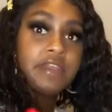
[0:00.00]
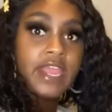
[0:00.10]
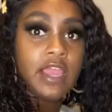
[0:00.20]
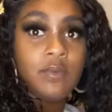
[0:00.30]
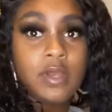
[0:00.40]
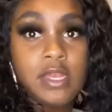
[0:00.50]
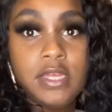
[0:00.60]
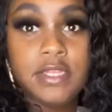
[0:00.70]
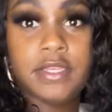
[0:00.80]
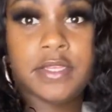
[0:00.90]
had one of
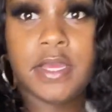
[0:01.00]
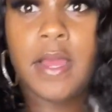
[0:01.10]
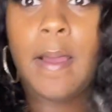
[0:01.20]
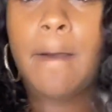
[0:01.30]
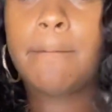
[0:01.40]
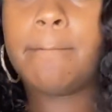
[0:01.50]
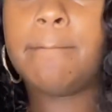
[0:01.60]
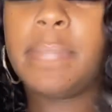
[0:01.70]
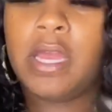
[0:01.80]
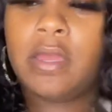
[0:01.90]
these,
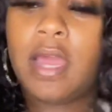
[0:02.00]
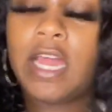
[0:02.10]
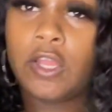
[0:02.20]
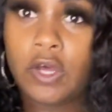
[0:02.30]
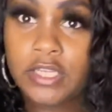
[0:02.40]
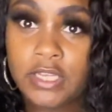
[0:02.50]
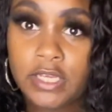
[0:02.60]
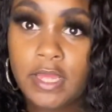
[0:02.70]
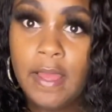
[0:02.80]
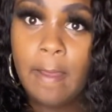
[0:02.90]
but I lost
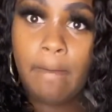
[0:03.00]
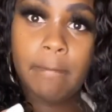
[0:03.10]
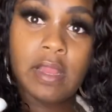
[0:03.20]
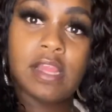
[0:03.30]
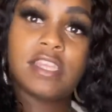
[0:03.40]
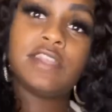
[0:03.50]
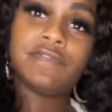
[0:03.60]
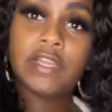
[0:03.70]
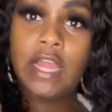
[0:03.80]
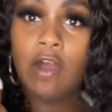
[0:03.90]
it. But this is
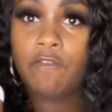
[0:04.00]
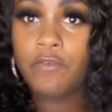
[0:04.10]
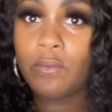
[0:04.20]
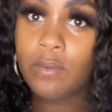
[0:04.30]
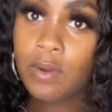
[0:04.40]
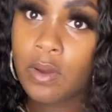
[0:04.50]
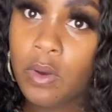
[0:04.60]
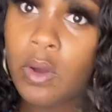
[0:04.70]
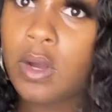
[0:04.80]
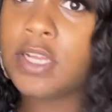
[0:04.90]
really helpful
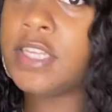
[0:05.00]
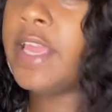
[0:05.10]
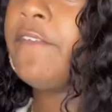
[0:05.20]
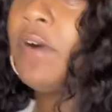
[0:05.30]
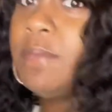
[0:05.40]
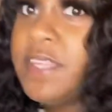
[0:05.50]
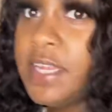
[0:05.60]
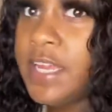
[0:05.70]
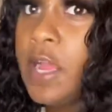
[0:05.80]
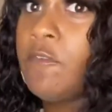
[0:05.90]
because if I'm sitting
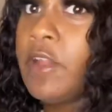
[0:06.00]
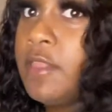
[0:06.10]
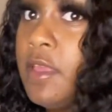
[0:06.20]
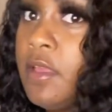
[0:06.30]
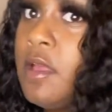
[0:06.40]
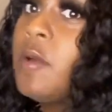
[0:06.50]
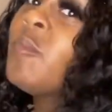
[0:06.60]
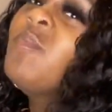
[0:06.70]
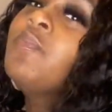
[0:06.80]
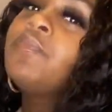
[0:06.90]
down right there,
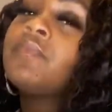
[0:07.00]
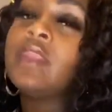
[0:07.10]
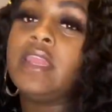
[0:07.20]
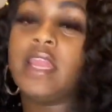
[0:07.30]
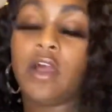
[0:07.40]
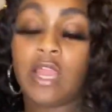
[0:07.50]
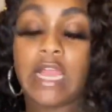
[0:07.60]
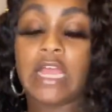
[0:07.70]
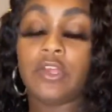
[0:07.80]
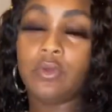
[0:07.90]
then all I
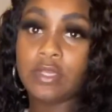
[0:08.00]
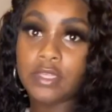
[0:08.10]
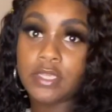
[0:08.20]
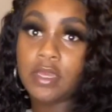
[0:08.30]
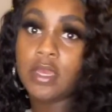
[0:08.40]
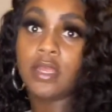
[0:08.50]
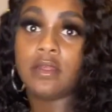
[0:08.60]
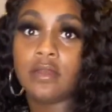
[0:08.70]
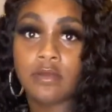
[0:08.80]
gotta do is hit the